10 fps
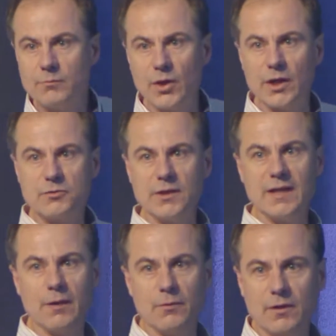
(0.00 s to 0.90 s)
monitoring
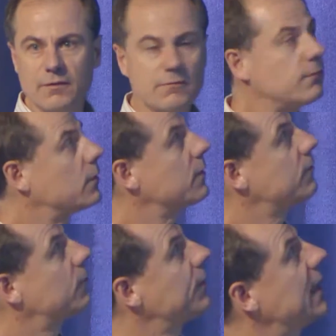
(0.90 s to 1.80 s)
network for